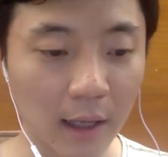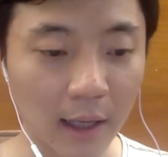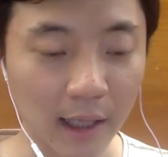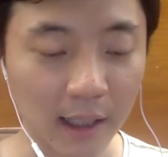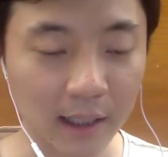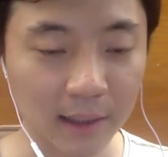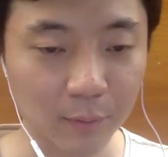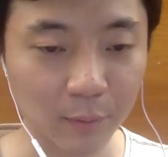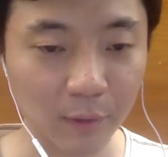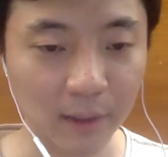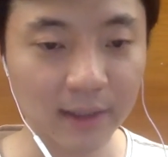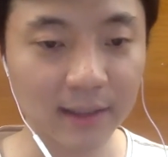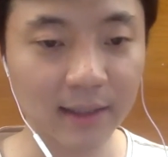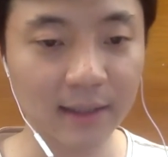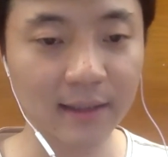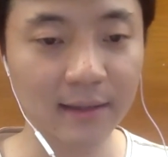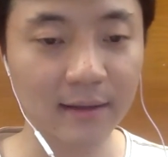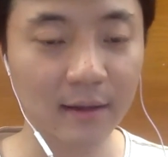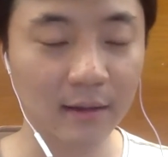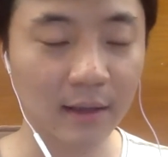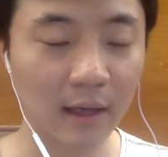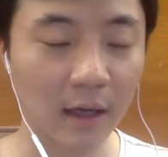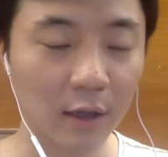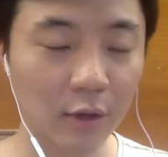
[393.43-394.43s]
expresses
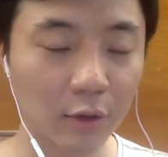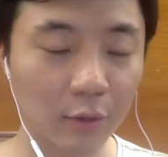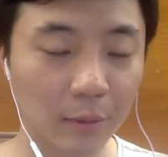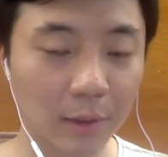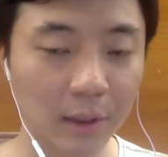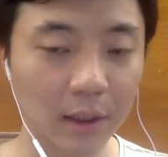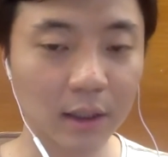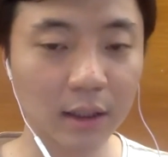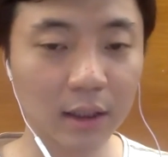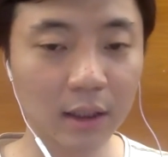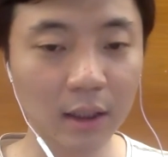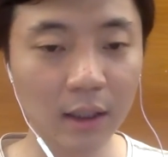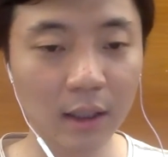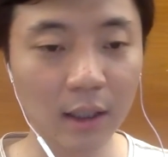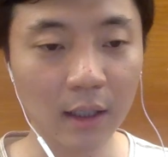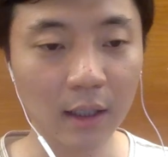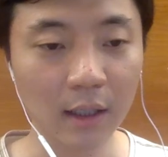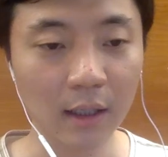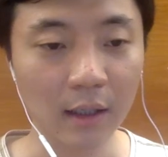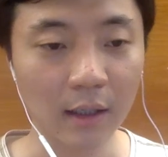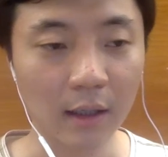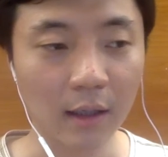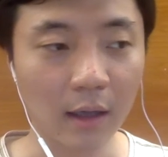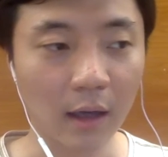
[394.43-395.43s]
the document
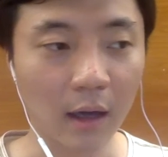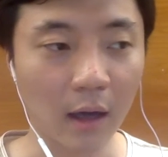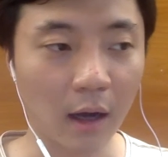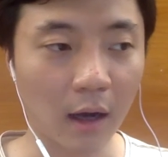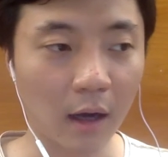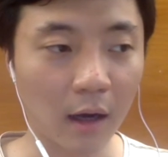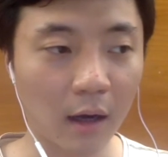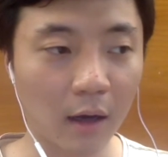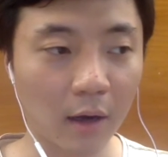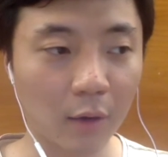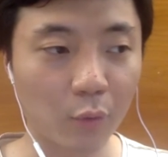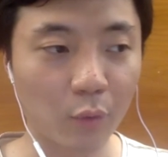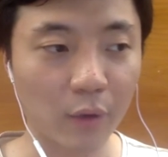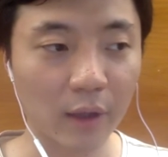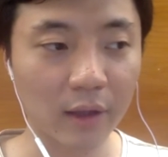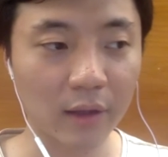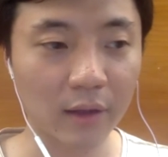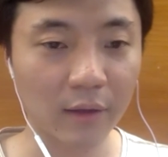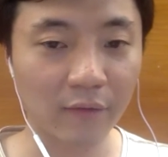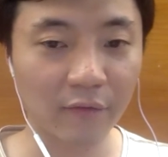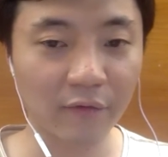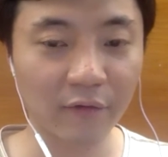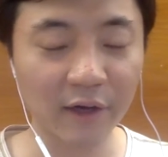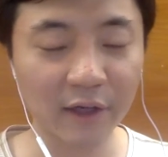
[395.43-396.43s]
with
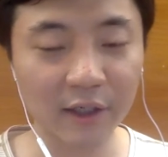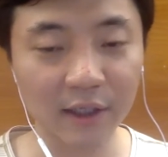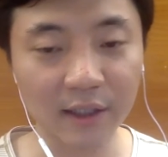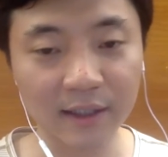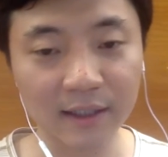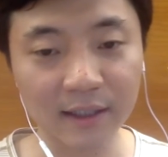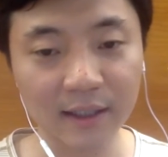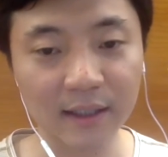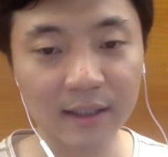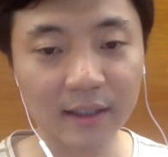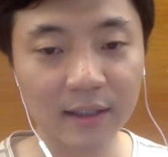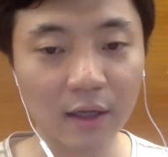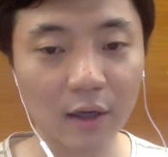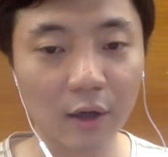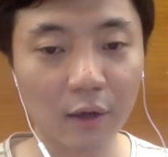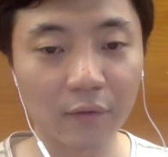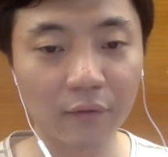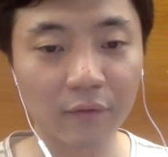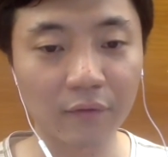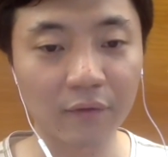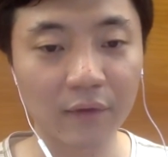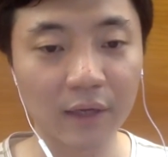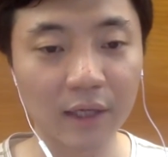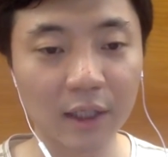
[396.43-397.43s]
the frequencies
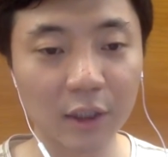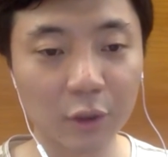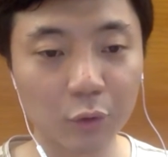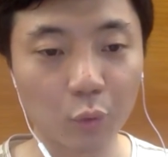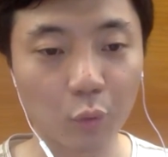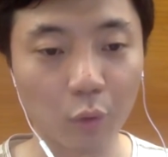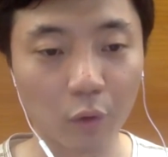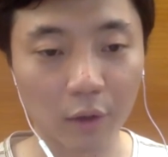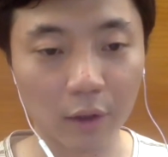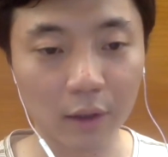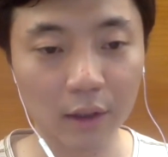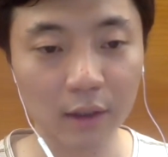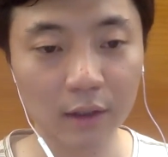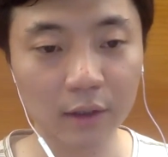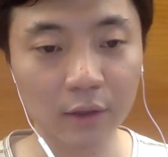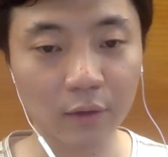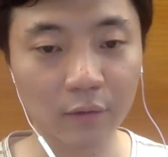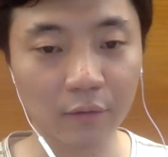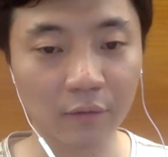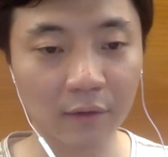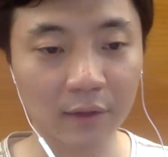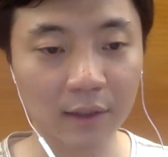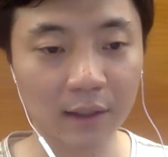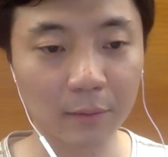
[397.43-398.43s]
of each word. So
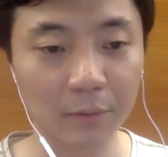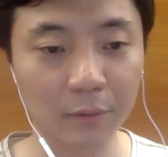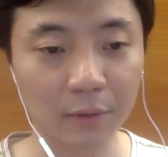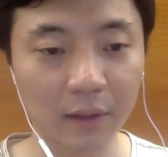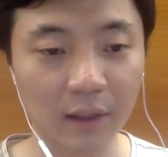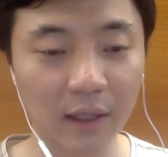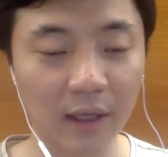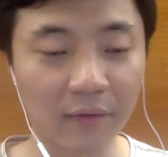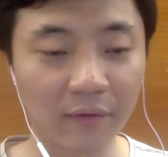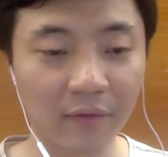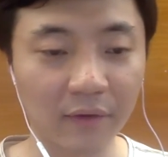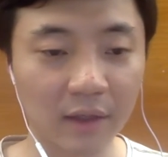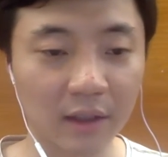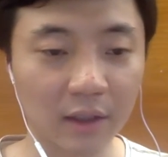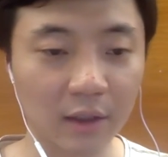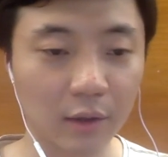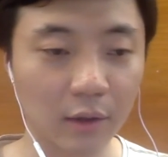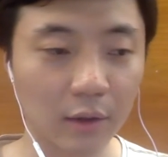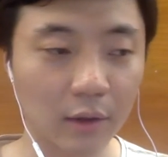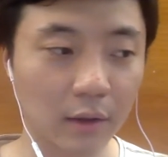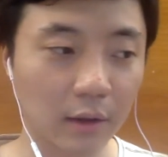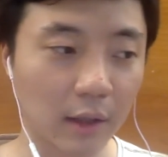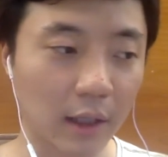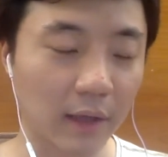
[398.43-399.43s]
for example, if
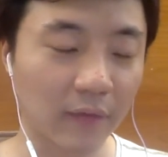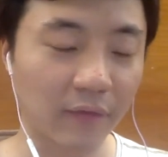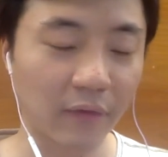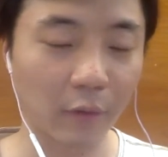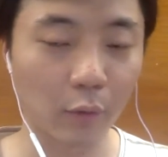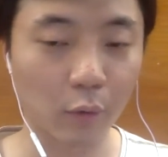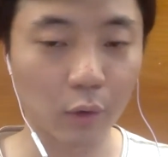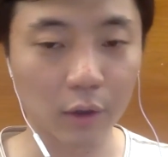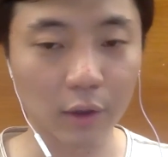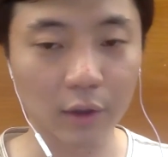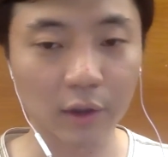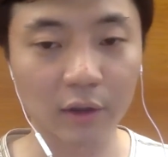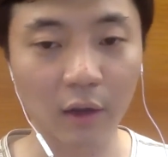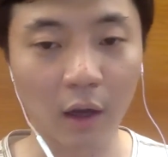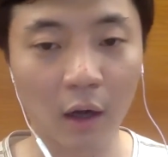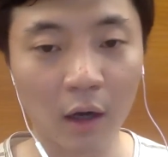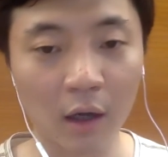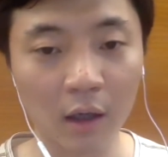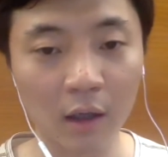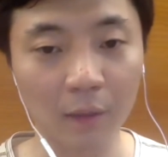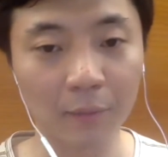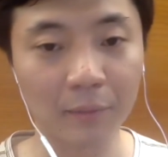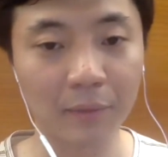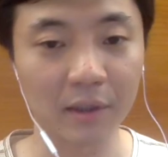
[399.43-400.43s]
a word
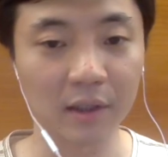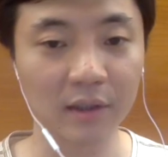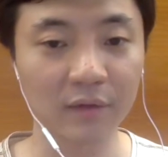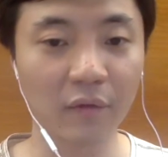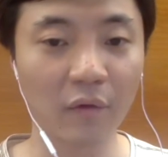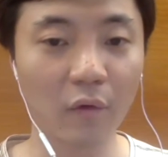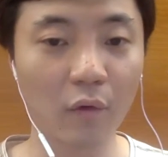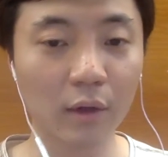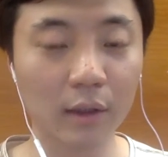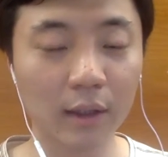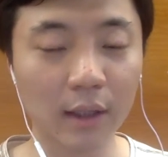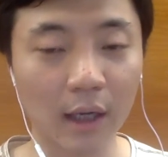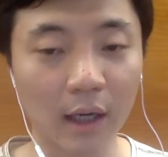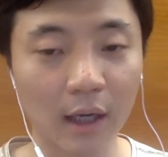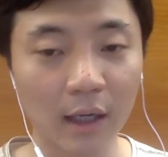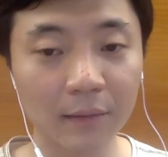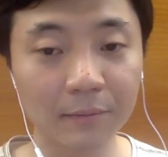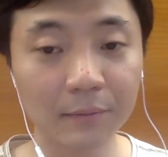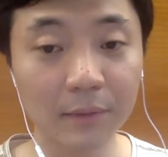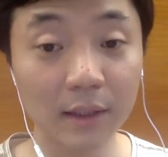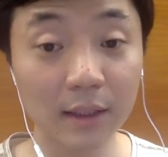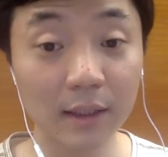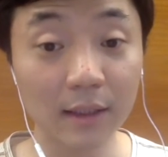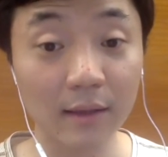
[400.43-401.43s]
dog appears 4
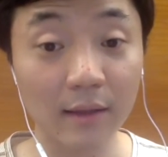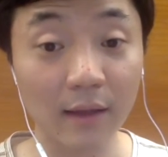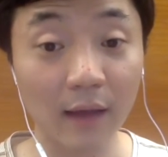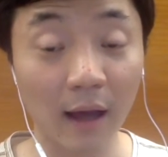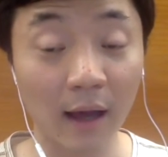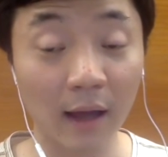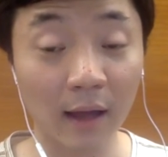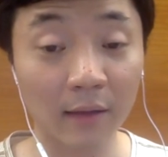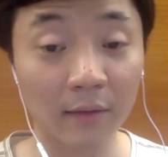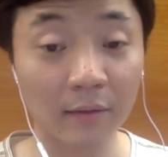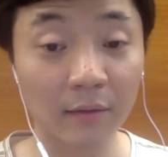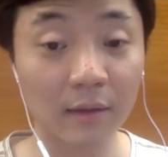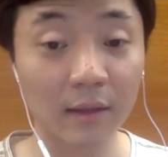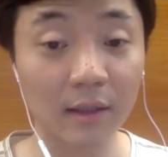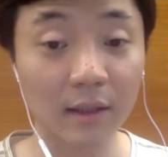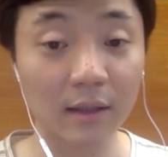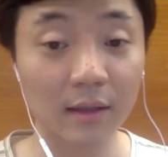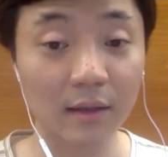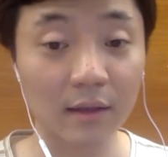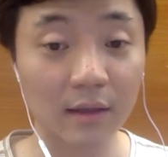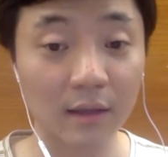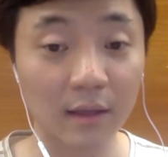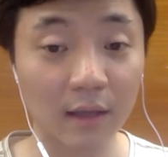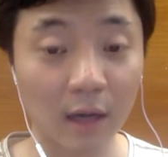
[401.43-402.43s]
times, then
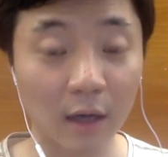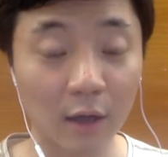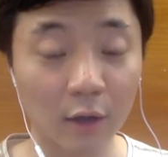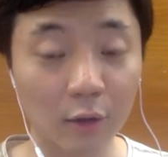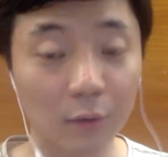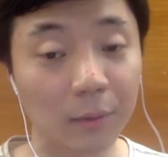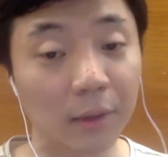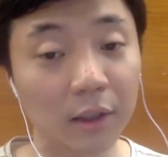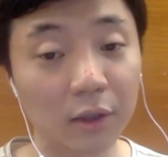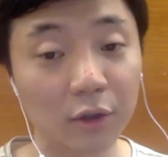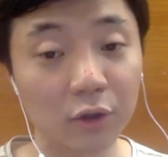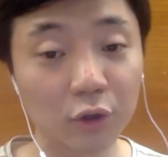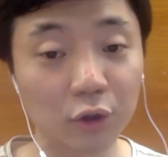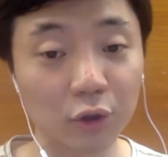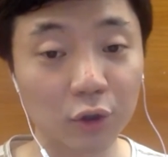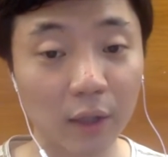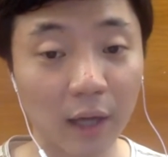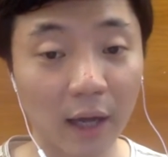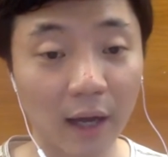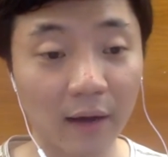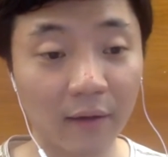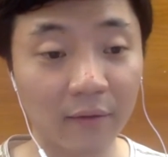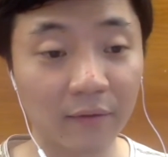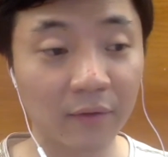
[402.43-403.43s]
the document should
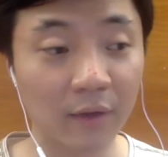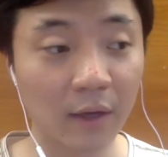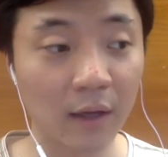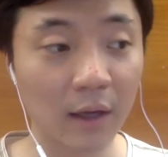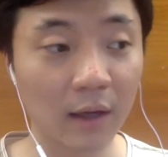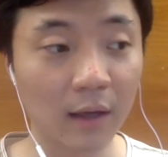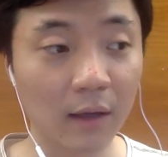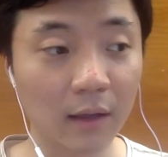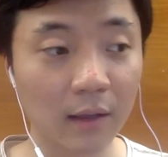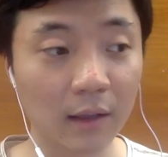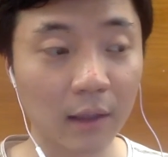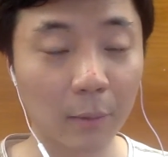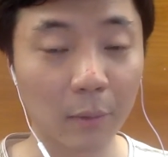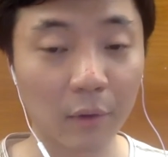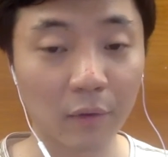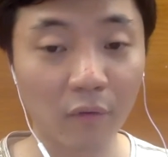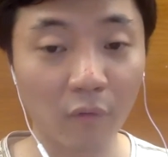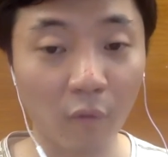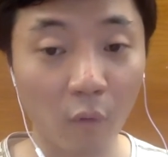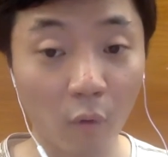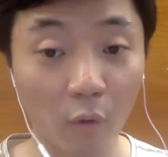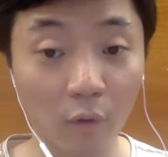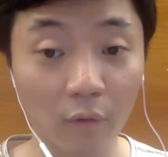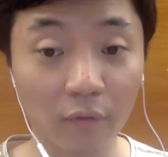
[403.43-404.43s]
have number
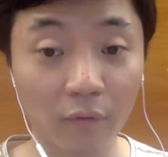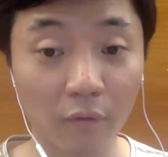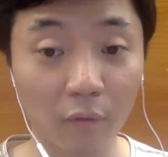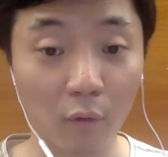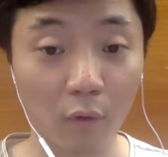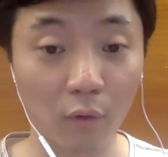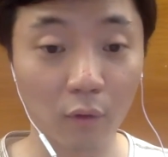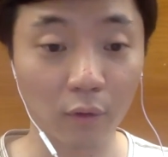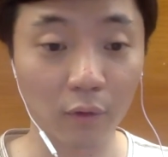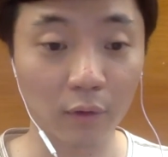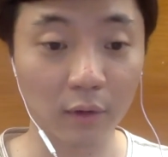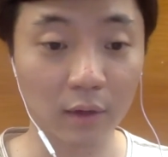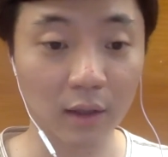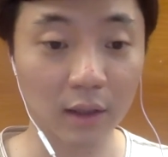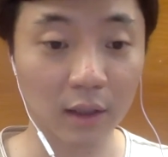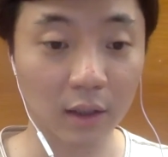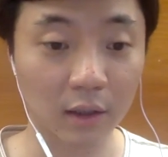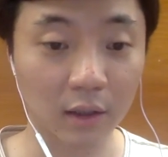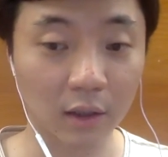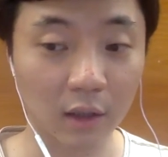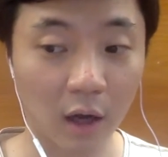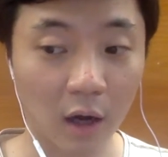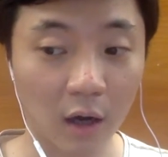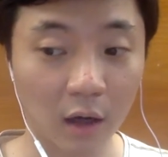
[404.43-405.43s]
4 for the
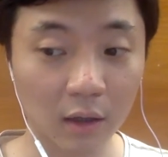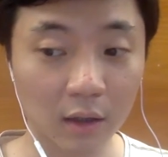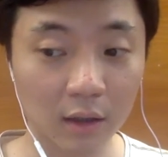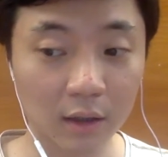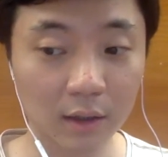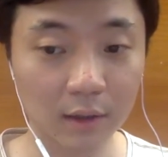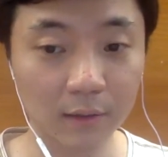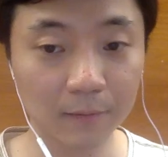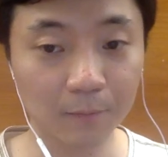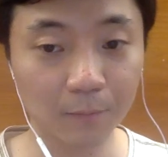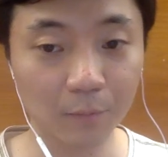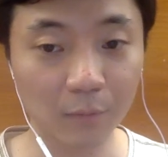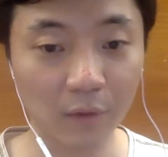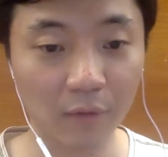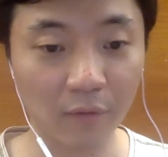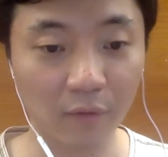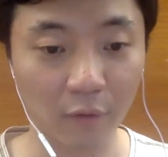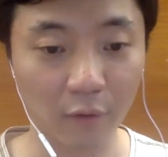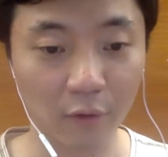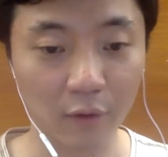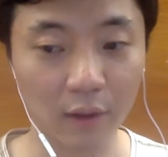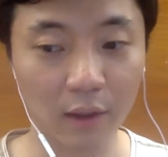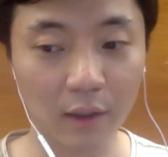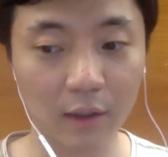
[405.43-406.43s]
dog,
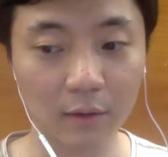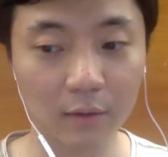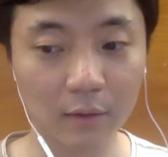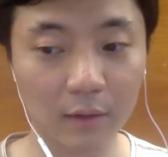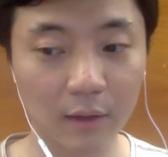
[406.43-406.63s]
for the